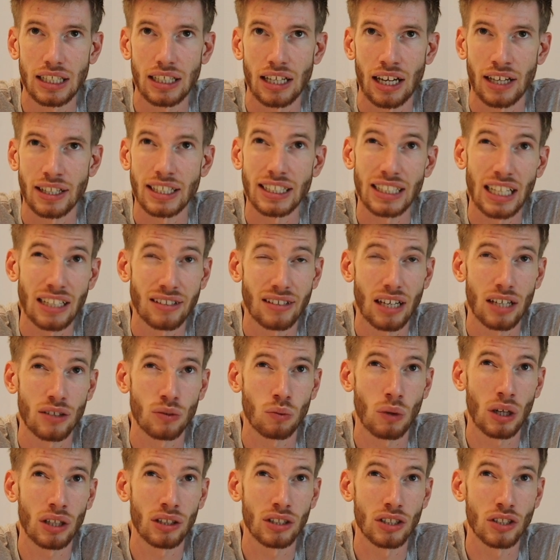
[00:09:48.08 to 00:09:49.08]
I think they say as
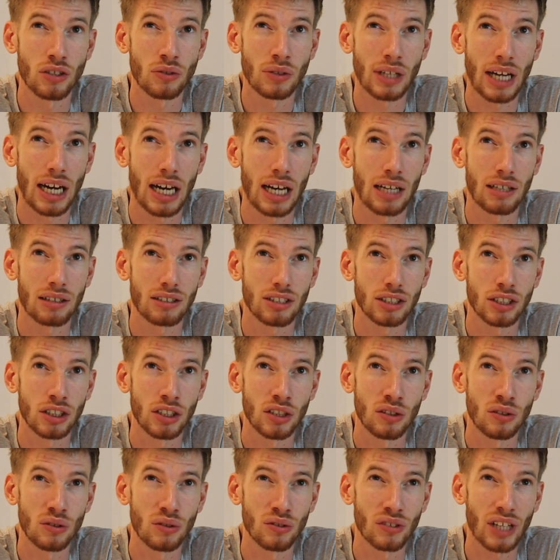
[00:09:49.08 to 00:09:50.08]
well that you can't
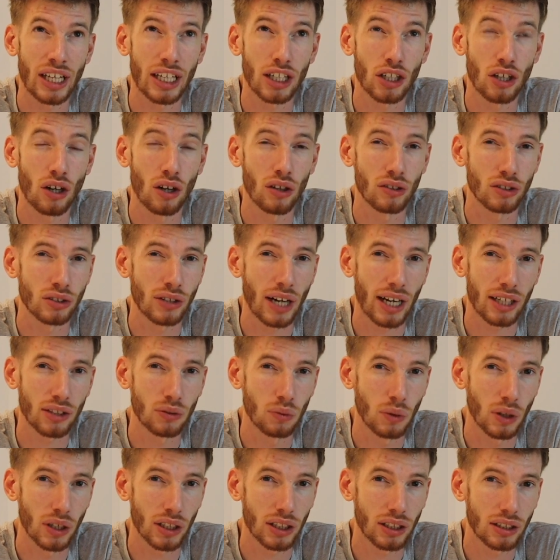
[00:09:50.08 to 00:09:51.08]
use like contract
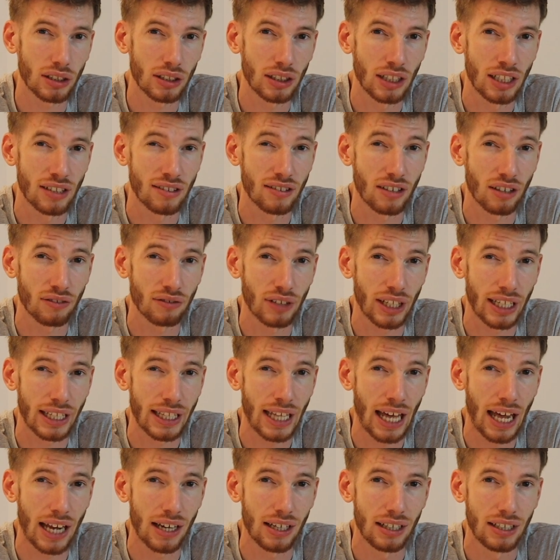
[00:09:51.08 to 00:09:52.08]
work and stuff like
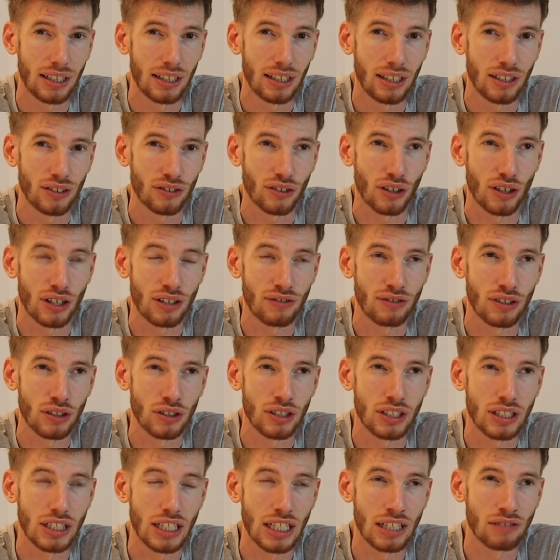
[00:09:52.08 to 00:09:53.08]
that. So
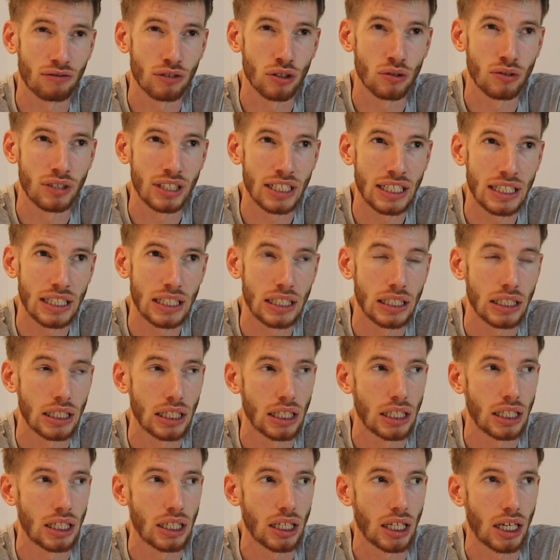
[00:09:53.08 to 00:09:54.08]
if you did
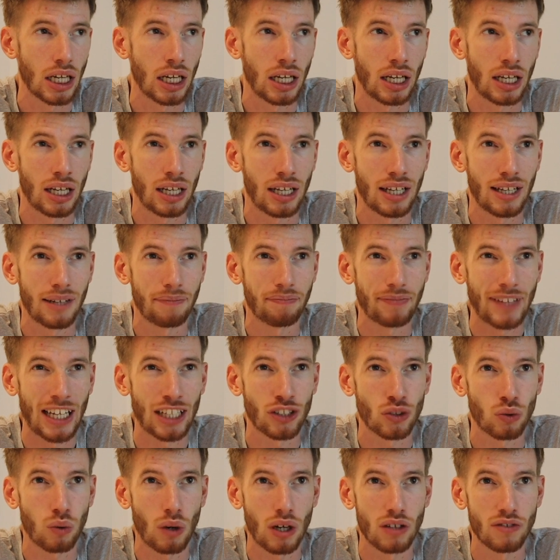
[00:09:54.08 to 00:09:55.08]
a
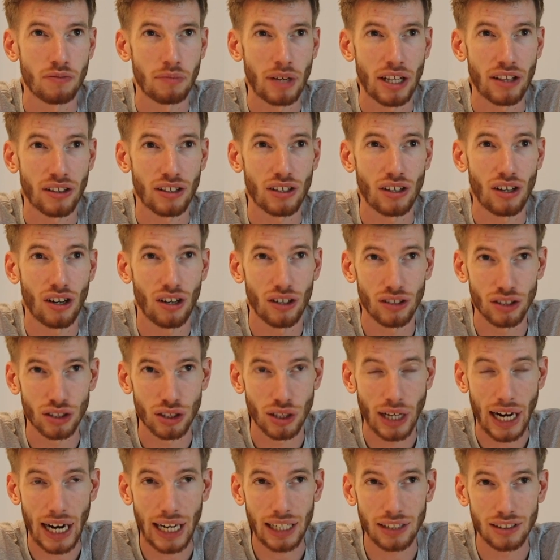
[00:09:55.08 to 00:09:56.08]
12-month
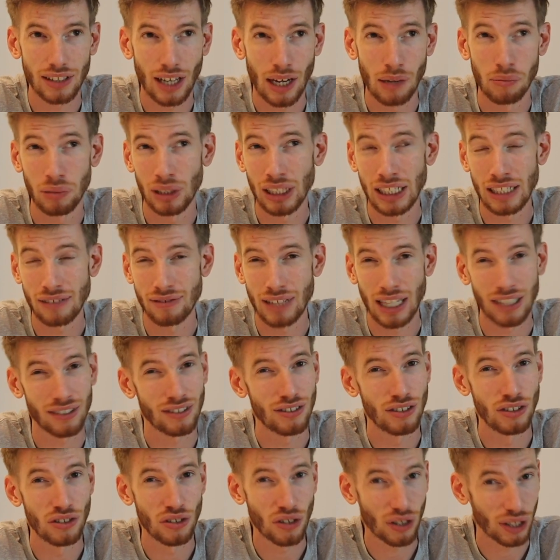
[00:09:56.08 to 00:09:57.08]
contract, I believe that's
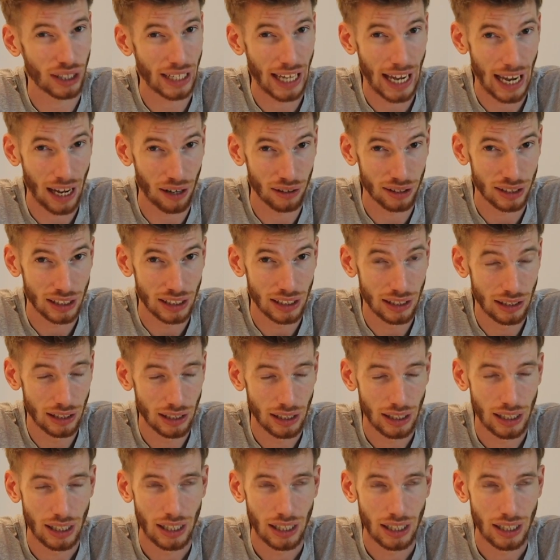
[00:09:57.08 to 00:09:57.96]
not counted.